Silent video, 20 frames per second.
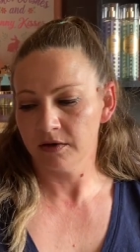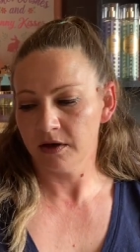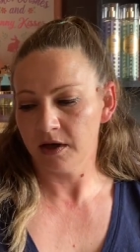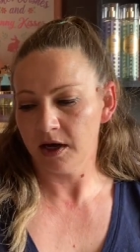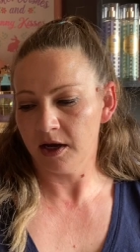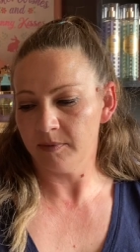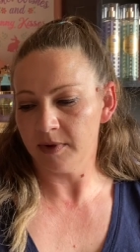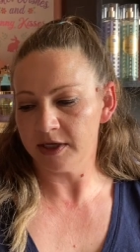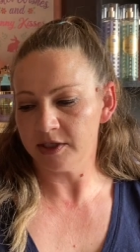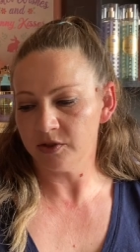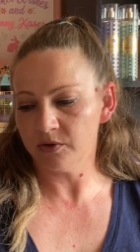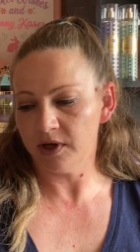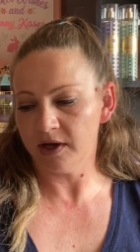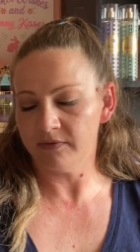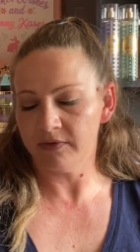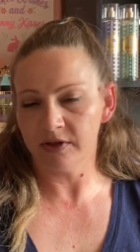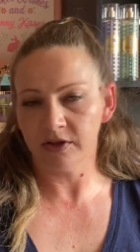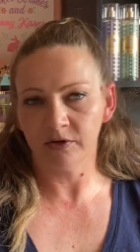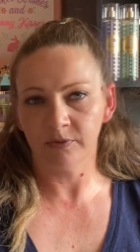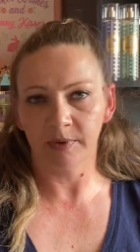I do have
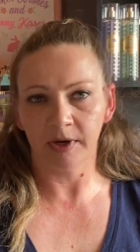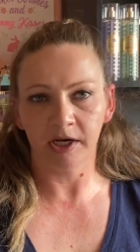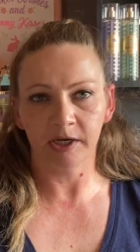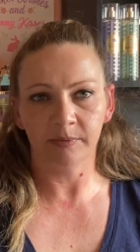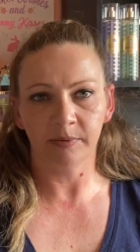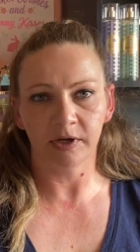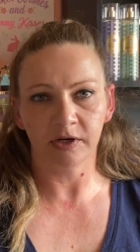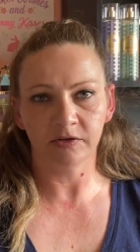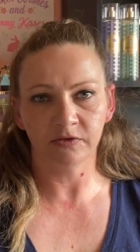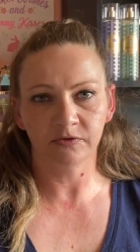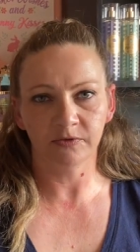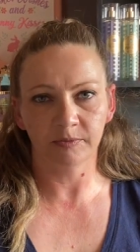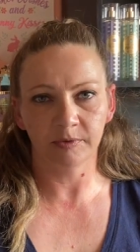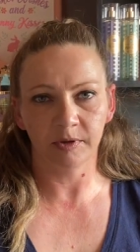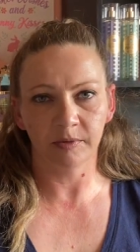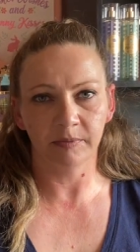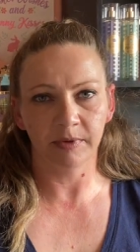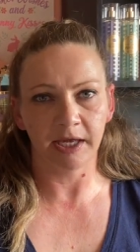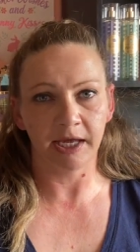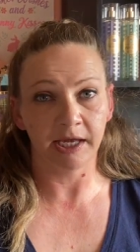other body butters from
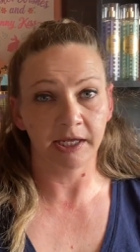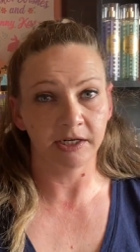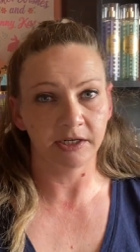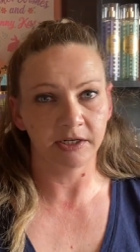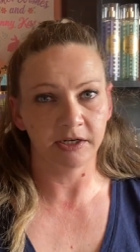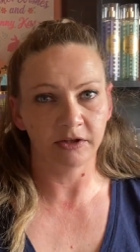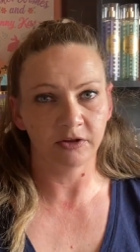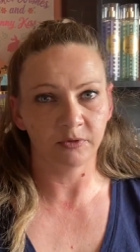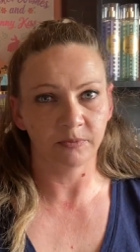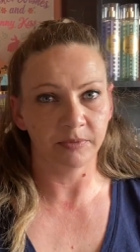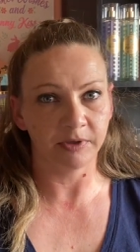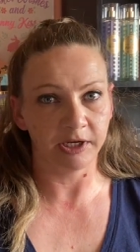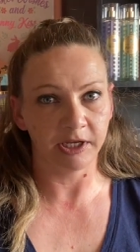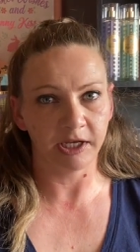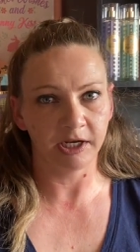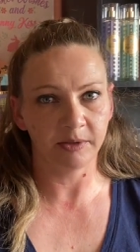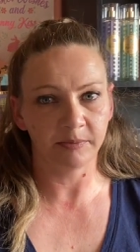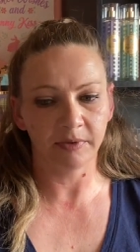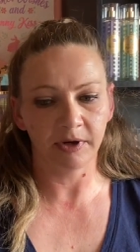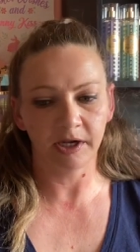them and another
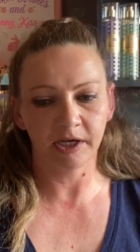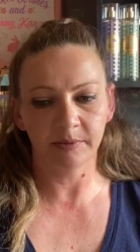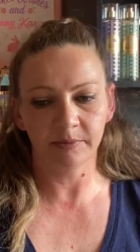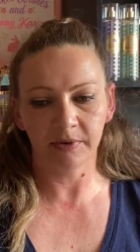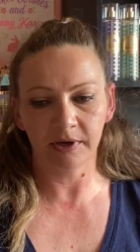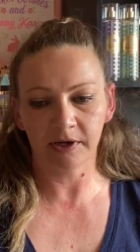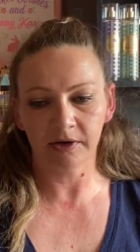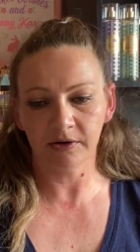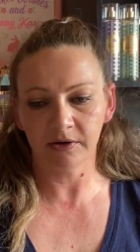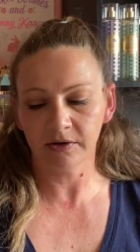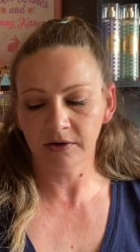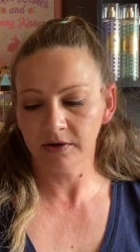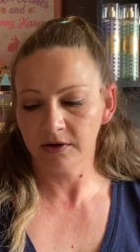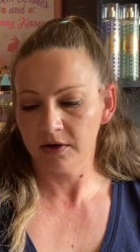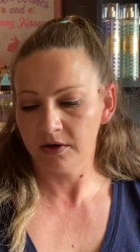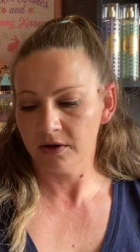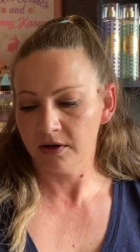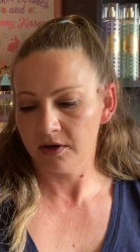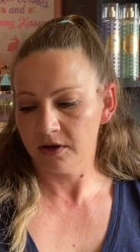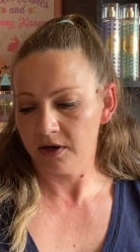banana body butter.
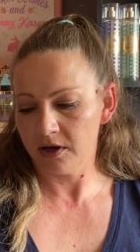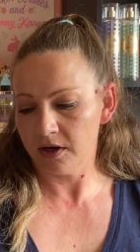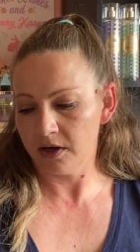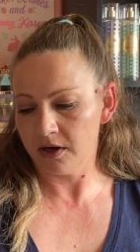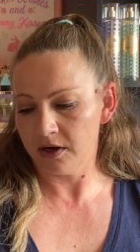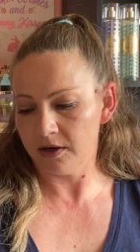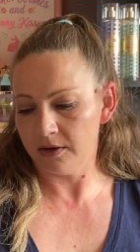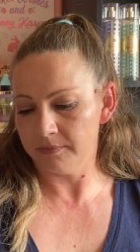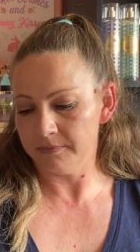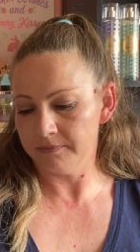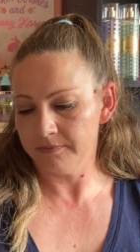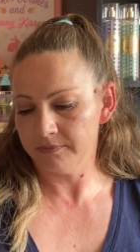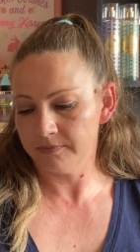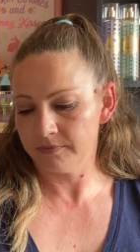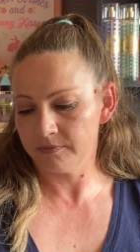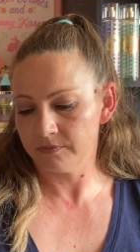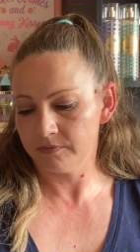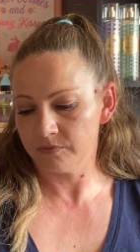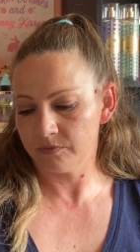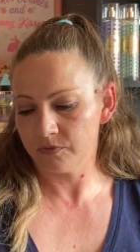We're
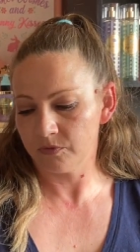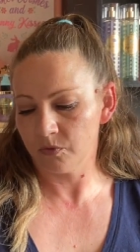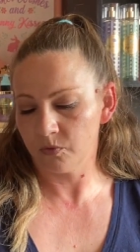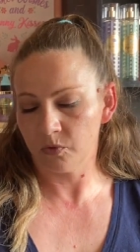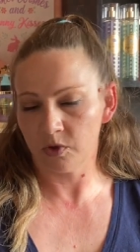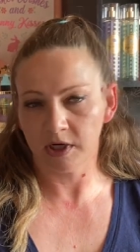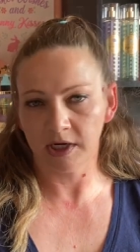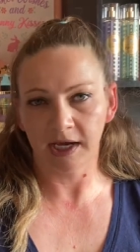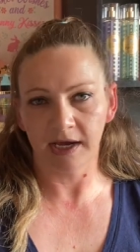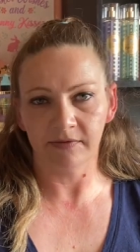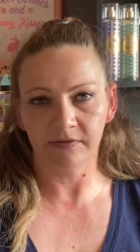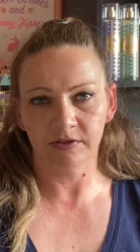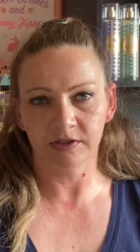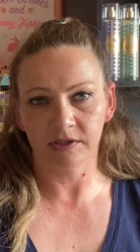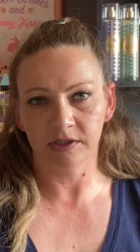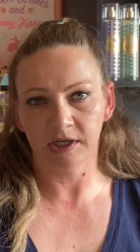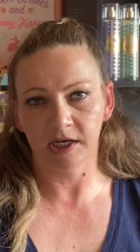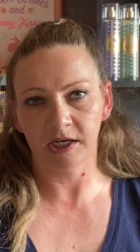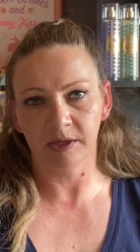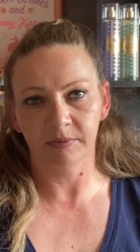gonna have to
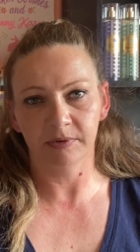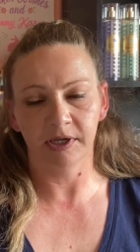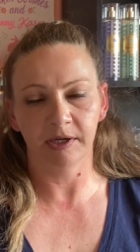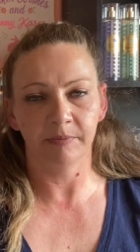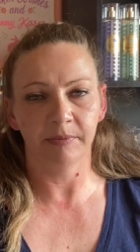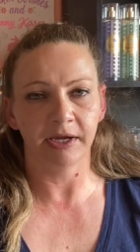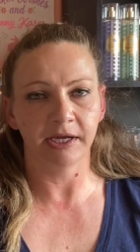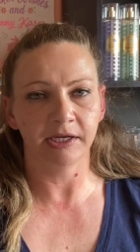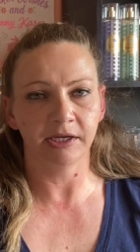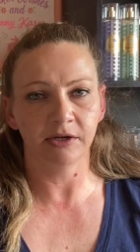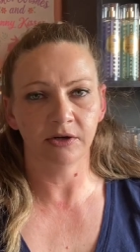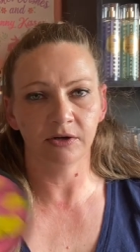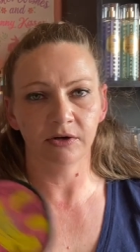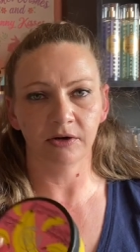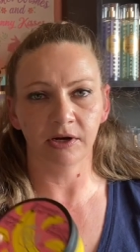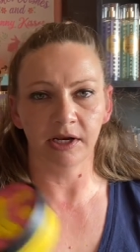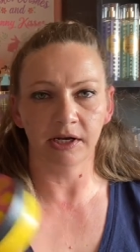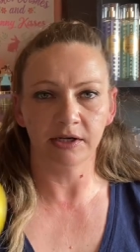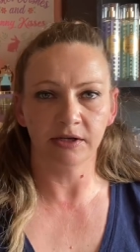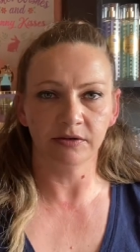kind of play it by ear
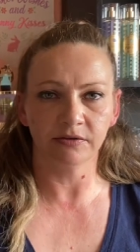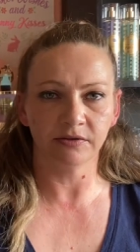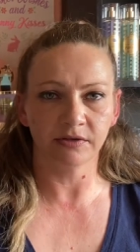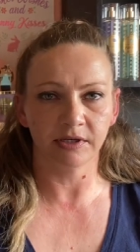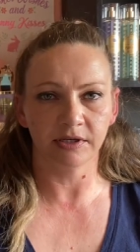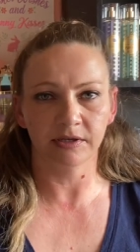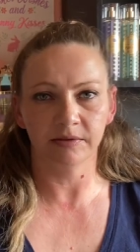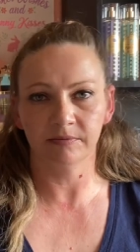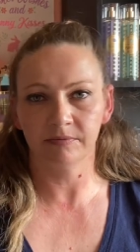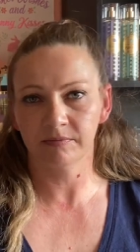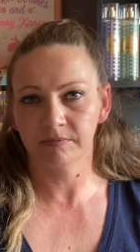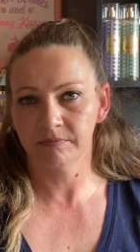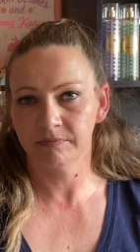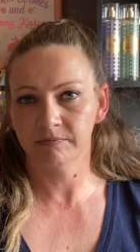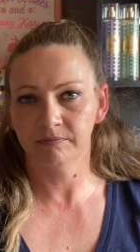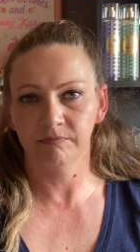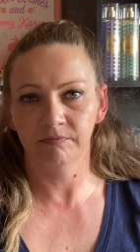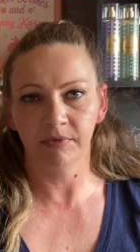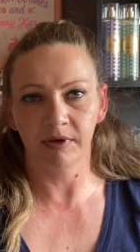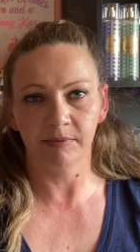and use it
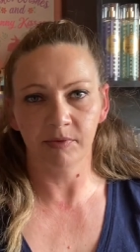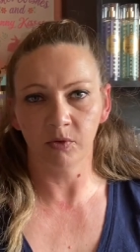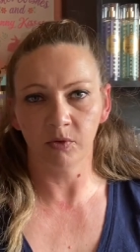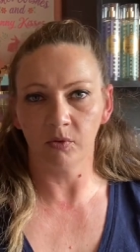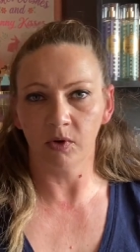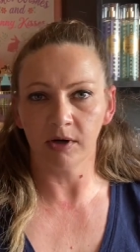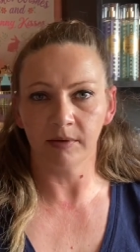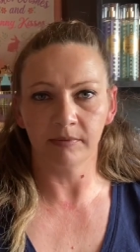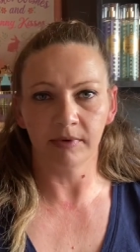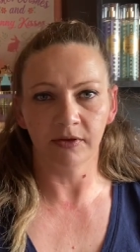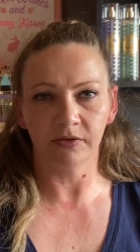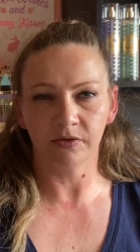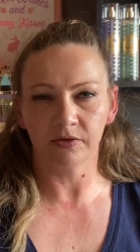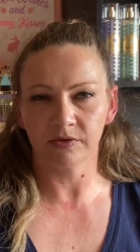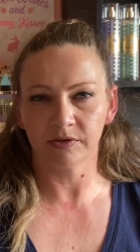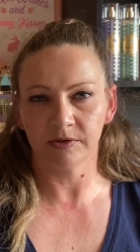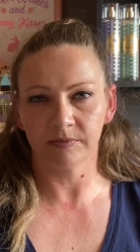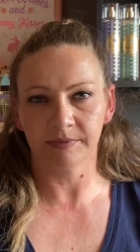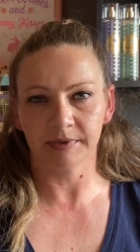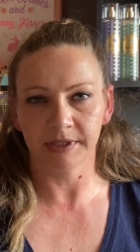maybe one a month or
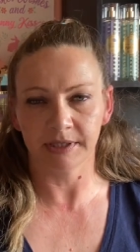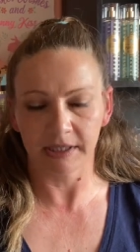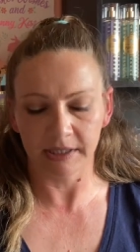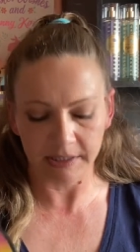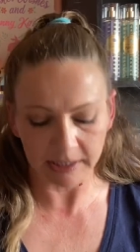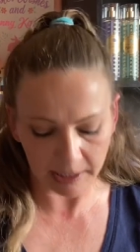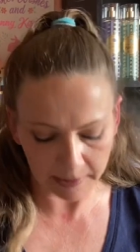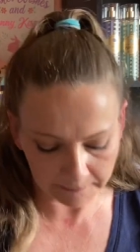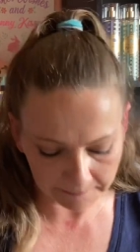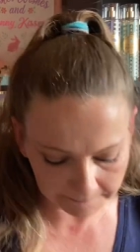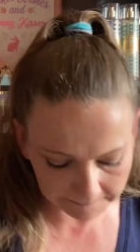something like that.